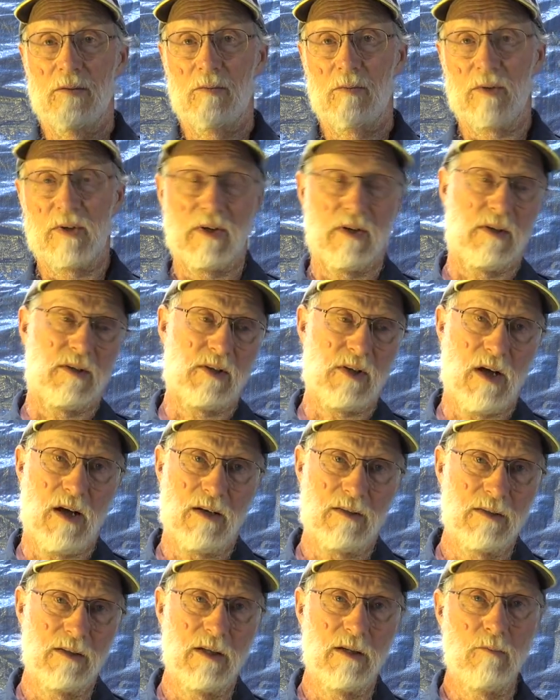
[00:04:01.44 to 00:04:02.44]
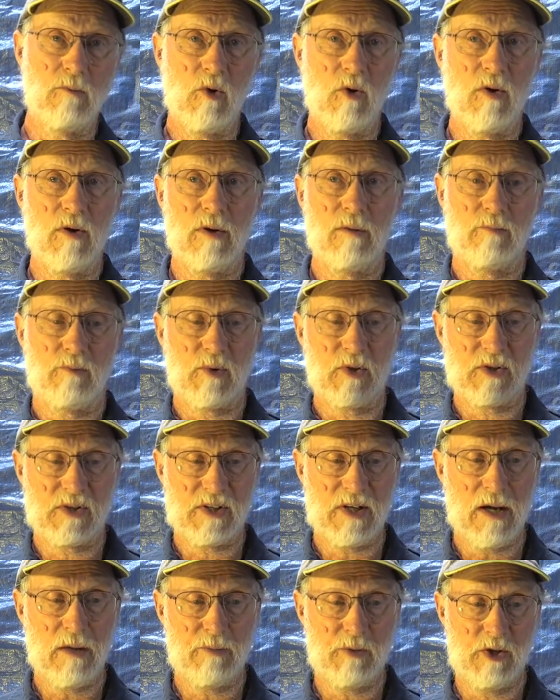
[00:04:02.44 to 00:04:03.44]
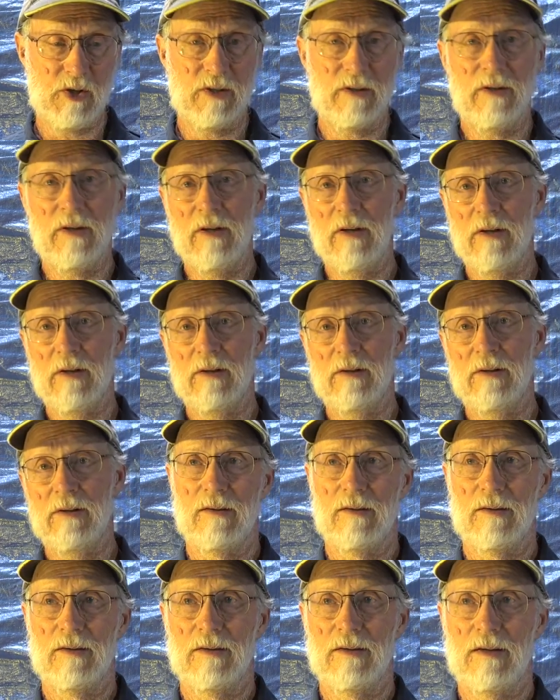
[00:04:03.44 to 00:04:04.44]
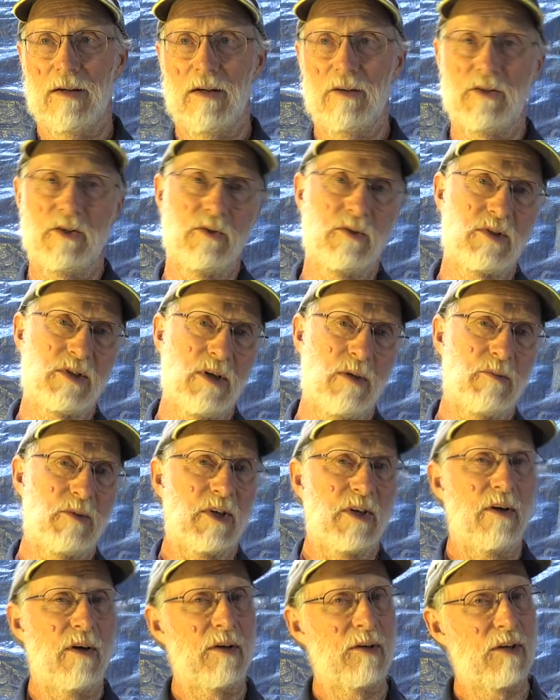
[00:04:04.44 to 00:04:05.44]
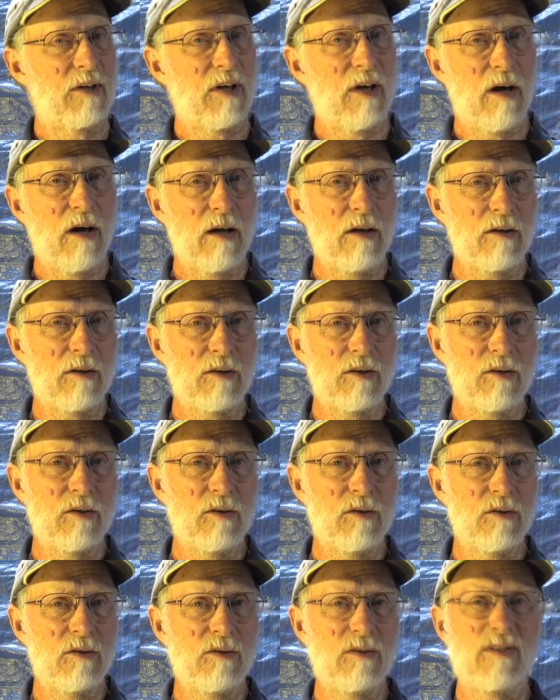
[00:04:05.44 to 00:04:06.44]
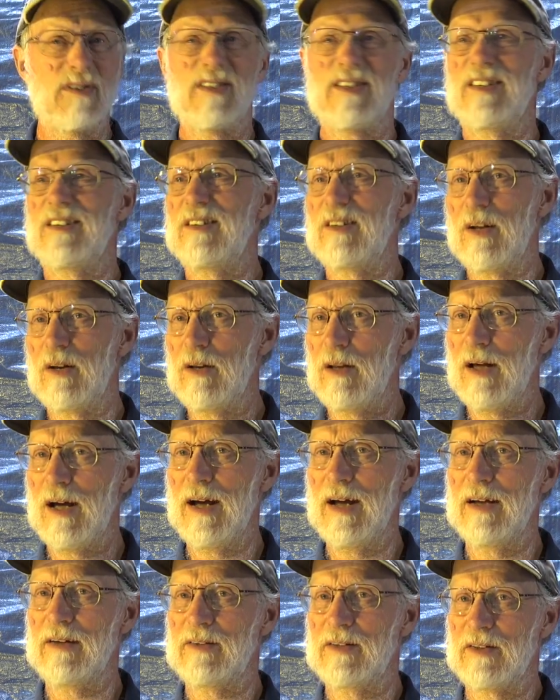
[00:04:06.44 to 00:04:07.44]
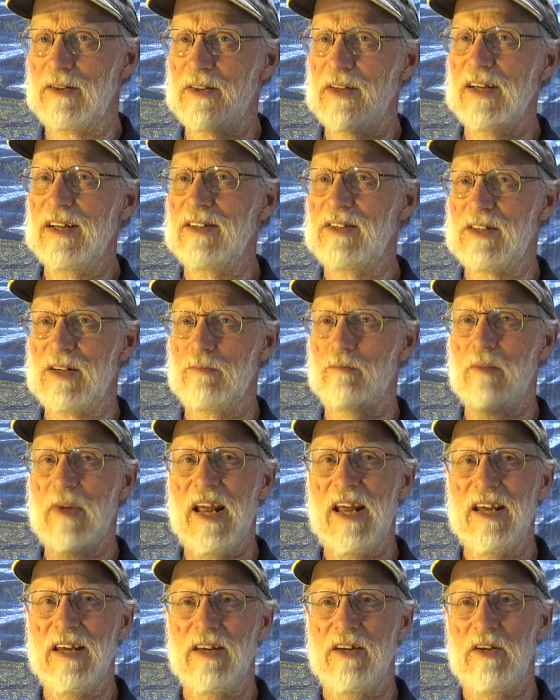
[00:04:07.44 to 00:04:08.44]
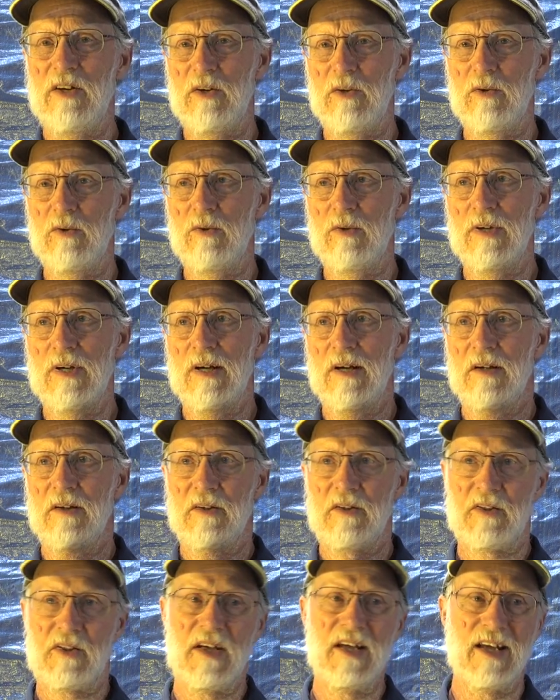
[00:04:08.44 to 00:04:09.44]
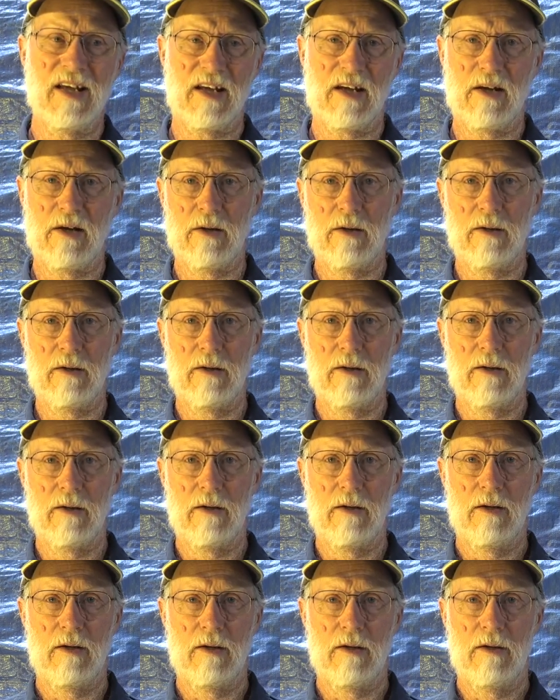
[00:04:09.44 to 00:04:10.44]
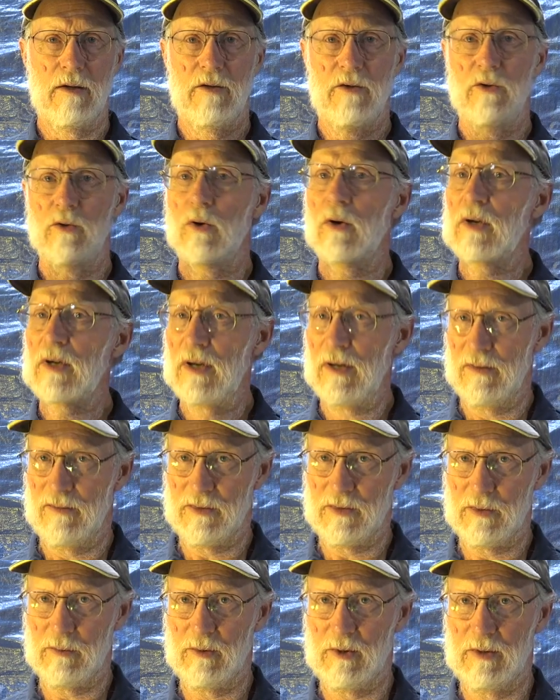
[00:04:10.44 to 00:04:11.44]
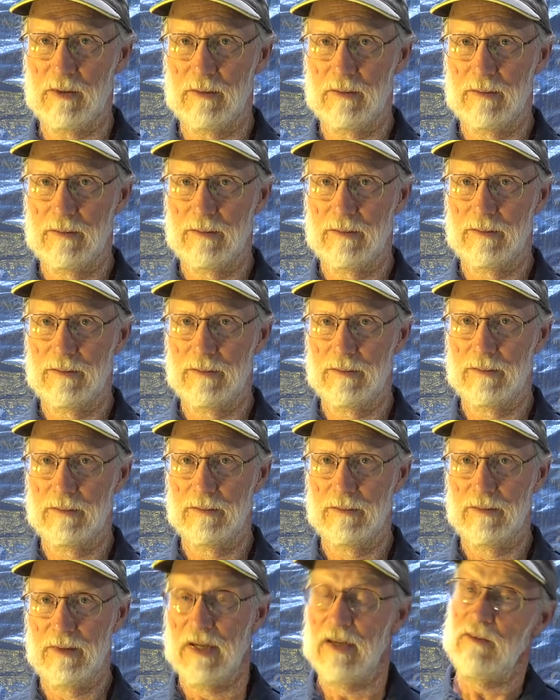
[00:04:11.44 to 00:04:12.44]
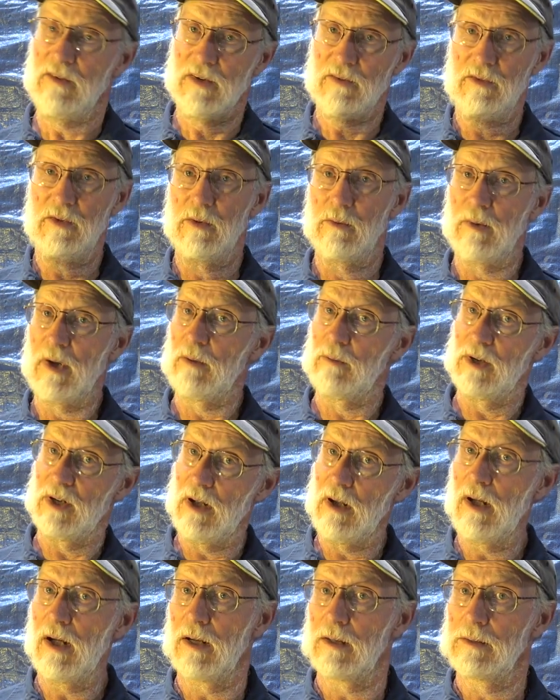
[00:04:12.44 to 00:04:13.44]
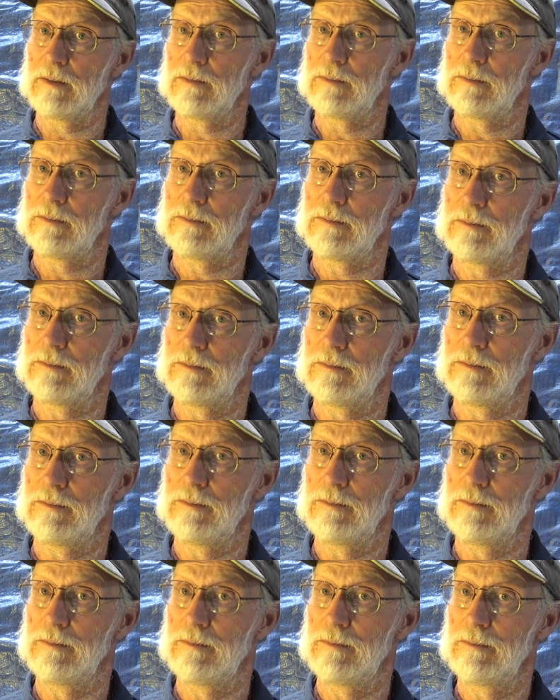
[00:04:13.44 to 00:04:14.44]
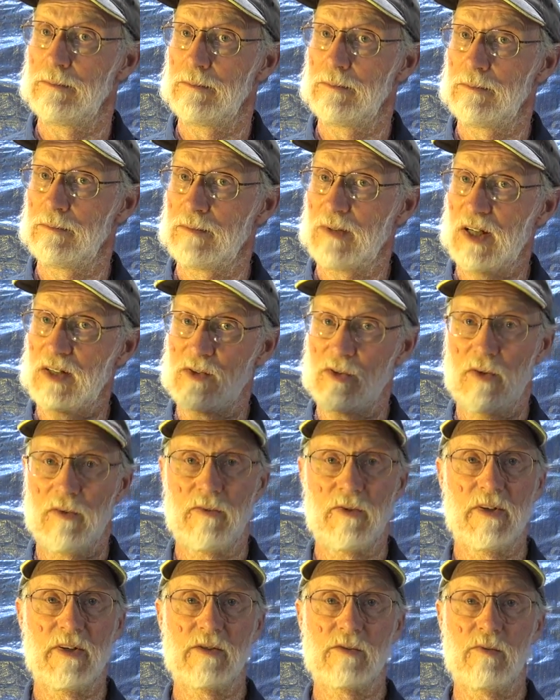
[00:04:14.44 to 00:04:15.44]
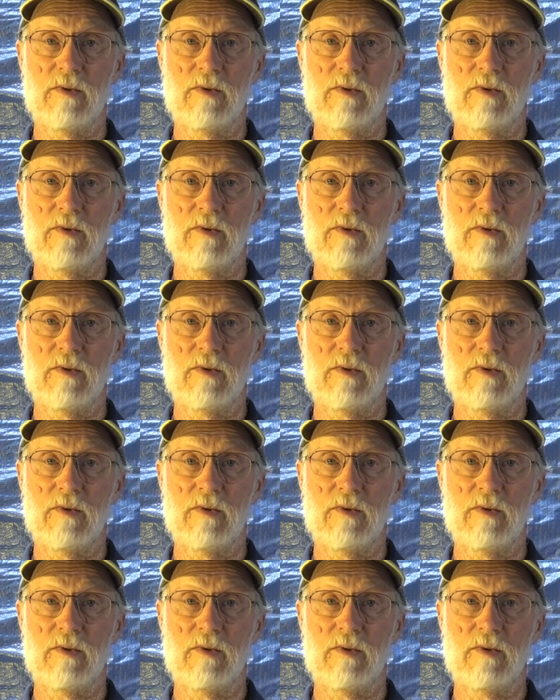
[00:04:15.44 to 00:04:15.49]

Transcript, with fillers: we're going to talk a little more on perception. I'll do something on colors and the like, the things that make you think you're comfortable, even if you're maybe not. That's all for this